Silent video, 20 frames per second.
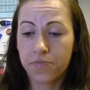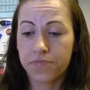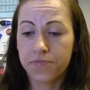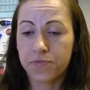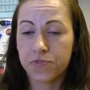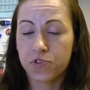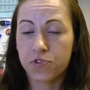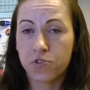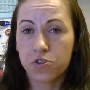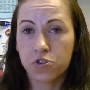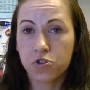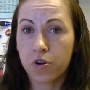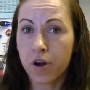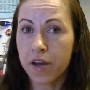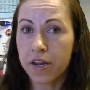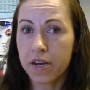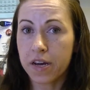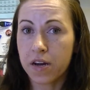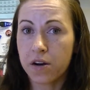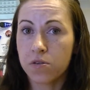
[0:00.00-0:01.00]
So you could try
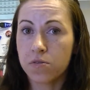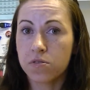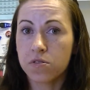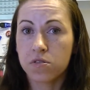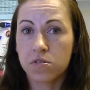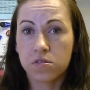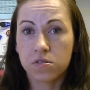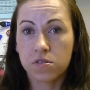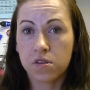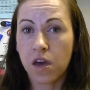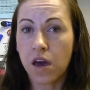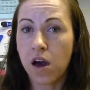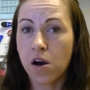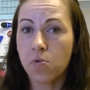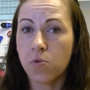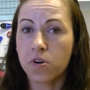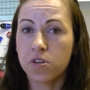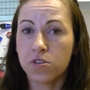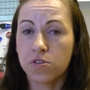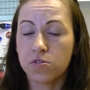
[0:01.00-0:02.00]
it out, see how
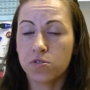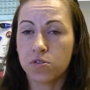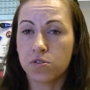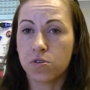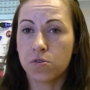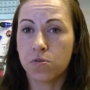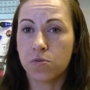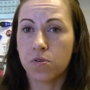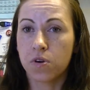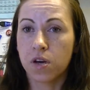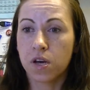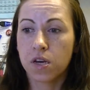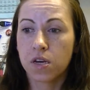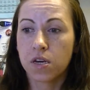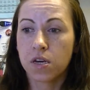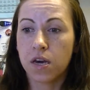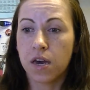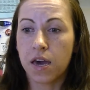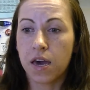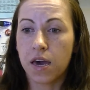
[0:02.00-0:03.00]
well you do,
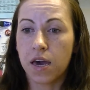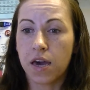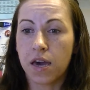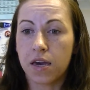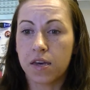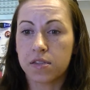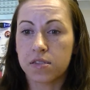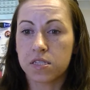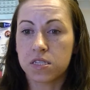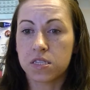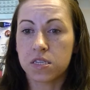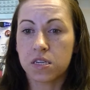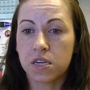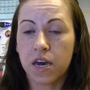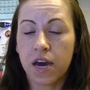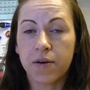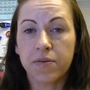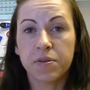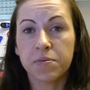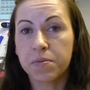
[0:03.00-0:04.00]
and see
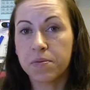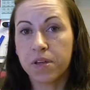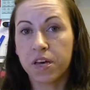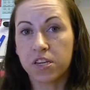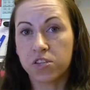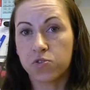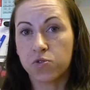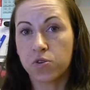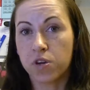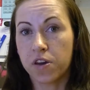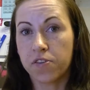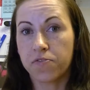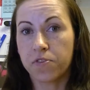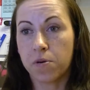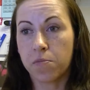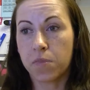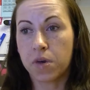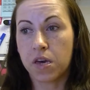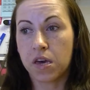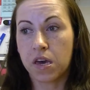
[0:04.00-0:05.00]
how many likes you get
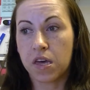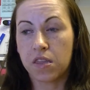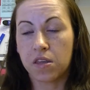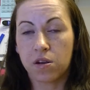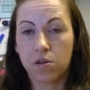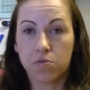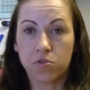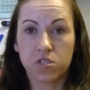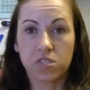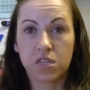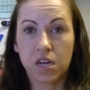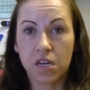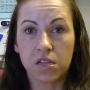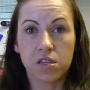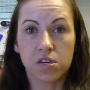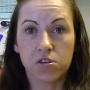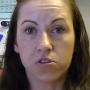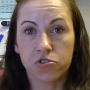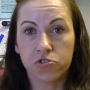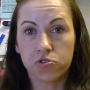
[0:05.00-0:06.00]
from it, and then always
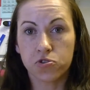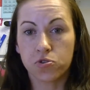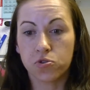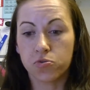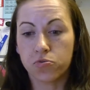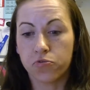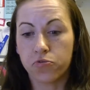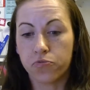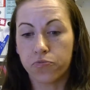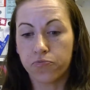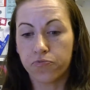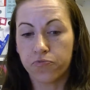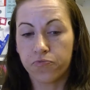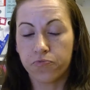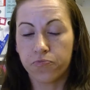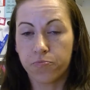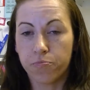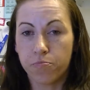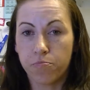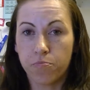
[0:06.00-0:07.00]
tailor it to
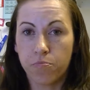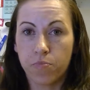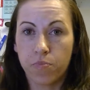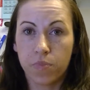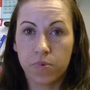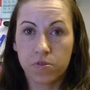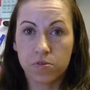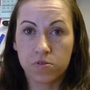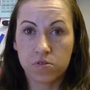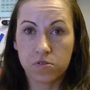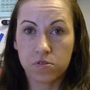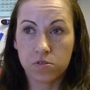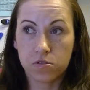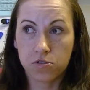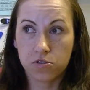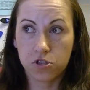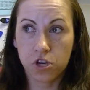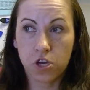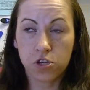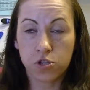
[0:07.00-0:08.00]

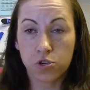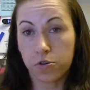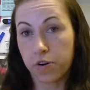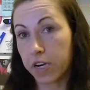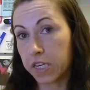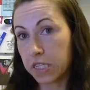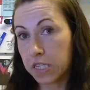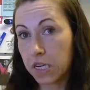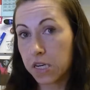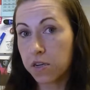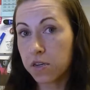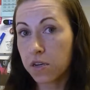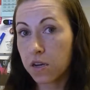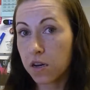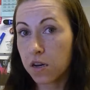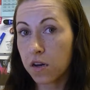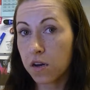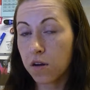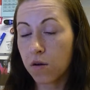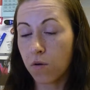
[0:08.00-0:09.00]
change your
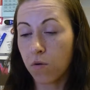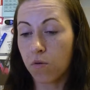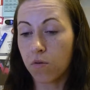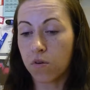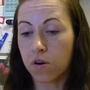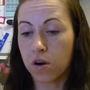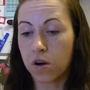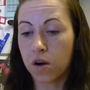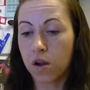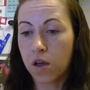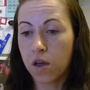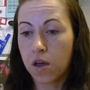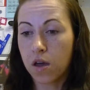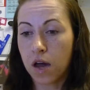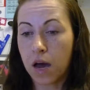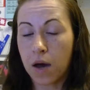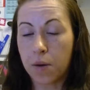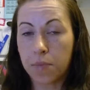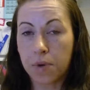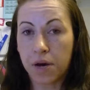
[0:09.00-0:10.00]
criteria or
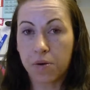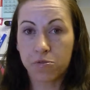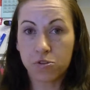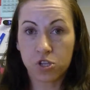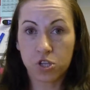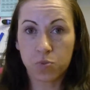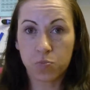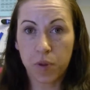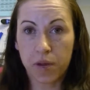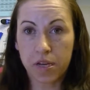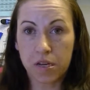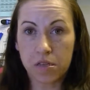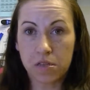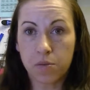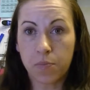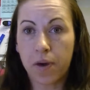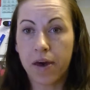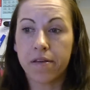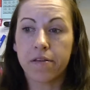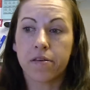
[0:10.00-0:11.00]
how much you're spending
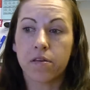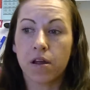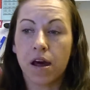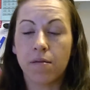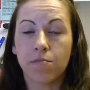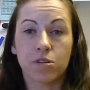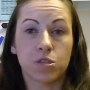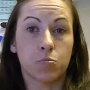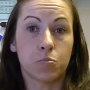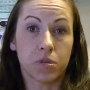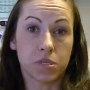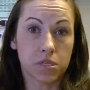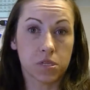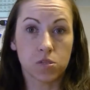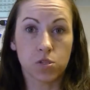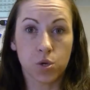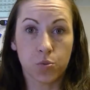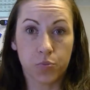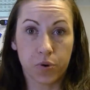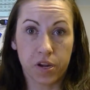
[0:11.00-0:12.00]
depending on how much
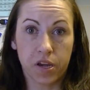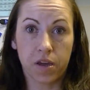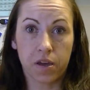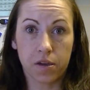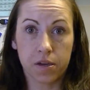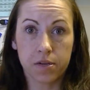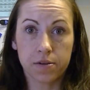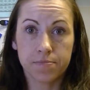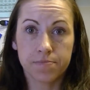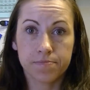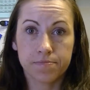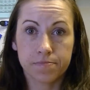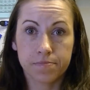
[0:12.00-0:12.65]
business you're bringing in.